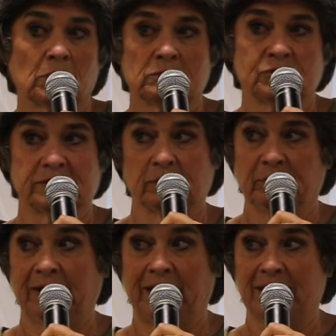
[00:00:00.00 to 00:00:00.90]
Just
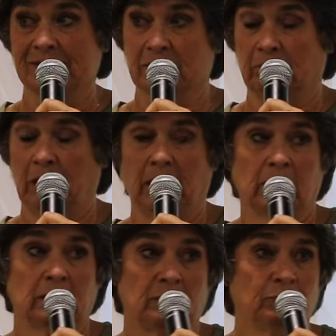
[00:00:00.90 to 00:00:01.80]
simply ask, hey,
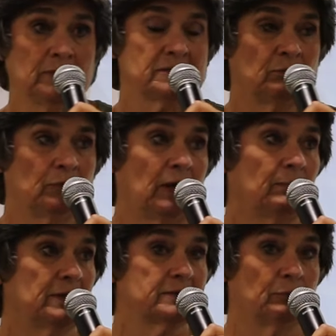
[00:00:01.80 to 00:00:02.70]
can I bring some
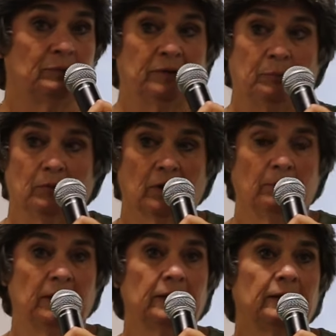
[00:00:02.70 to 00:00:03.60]
rabbits when people
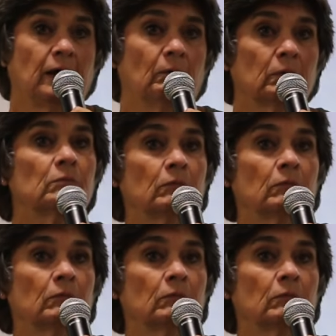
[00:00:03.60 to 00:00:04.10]
come in and out?